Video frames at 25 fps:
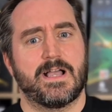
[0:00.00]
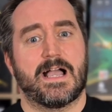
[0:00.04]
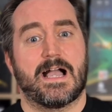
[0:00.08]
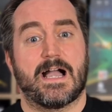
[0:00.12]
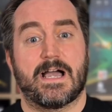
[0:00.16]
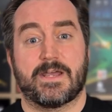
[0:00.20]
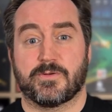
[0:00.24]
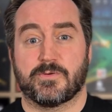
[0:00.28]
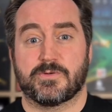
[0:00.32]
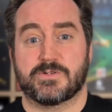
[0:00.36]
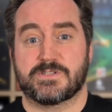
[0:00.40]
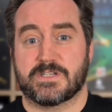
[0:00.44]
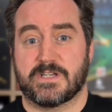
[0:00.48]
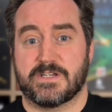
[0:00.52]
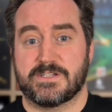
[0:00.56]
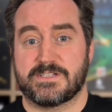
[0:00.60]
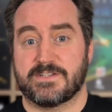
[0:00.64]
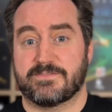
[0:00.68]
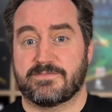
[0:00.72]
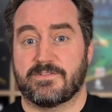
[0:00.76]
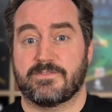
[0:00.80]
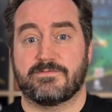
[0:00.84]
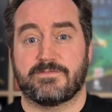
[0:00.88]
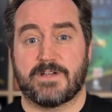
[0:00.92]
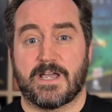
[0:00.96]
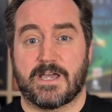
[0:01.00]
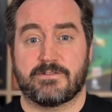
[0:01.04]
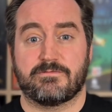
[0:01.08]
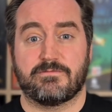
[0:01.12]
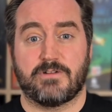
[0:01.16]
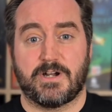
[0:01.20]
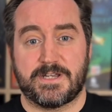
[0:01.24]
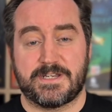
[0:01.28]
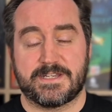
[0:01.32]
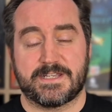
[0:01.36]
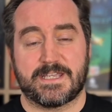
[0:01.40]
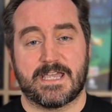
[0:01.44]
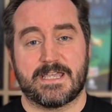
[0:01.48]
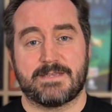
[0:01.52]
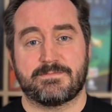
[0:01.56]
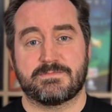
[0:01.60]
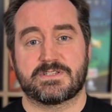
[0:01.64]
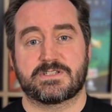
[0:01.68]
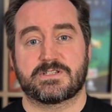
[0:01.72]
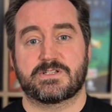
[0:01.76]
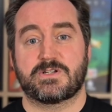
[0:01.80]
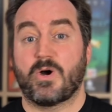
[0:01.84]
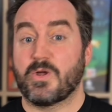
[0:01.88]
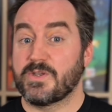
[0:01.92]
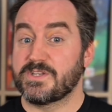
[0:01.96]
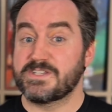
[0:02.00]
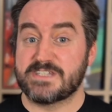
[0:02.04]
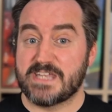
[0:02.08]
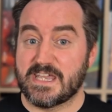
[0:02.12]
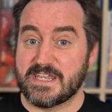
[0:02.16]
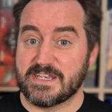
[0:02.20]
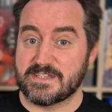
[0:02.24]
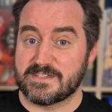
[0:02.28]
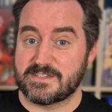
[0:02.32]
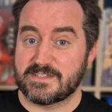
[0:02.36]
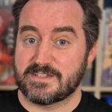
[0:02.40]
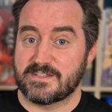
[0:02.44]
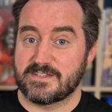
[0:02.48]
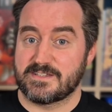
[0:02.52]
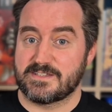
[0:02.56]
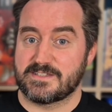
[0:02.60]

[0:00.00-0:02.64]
and also different Ryder Games content.